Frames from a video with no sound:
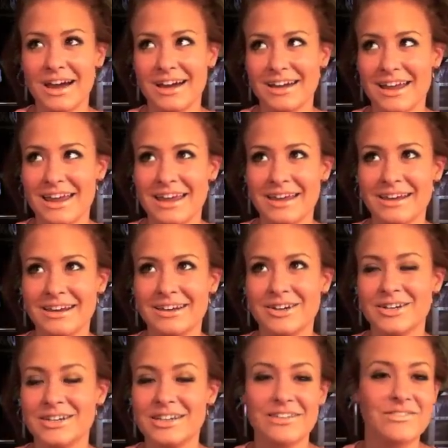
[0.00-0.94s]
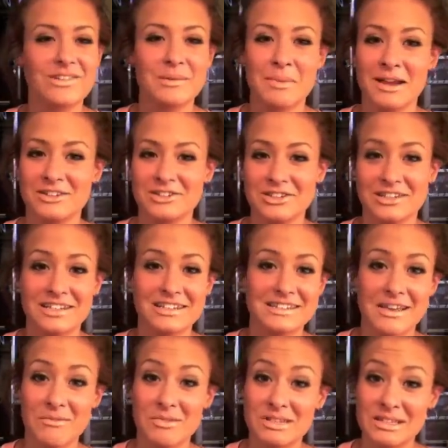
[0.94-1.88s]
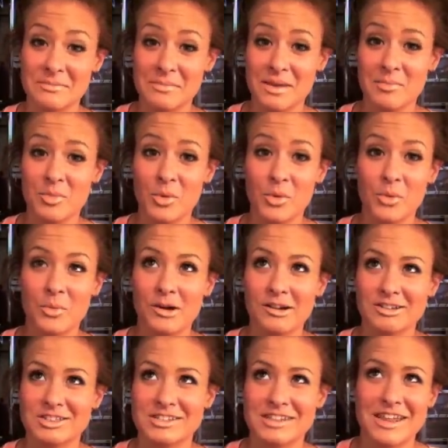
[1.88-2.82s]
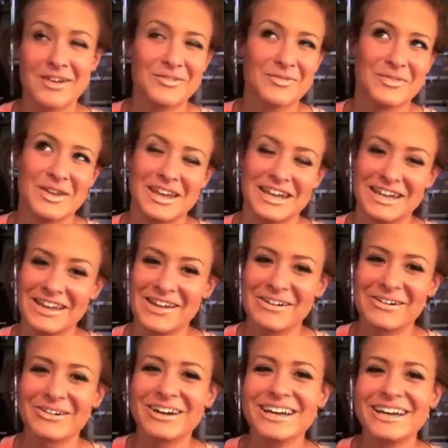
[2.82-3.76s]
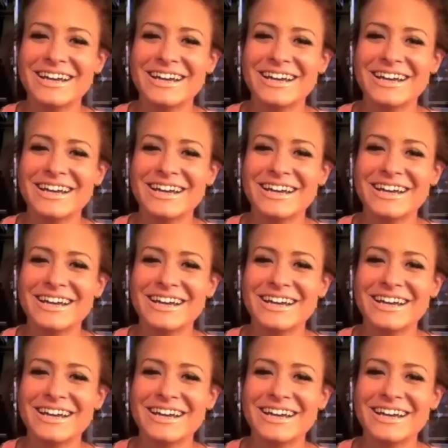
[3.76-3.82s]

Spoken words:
I couldn't even imagine that 17 people watched that video.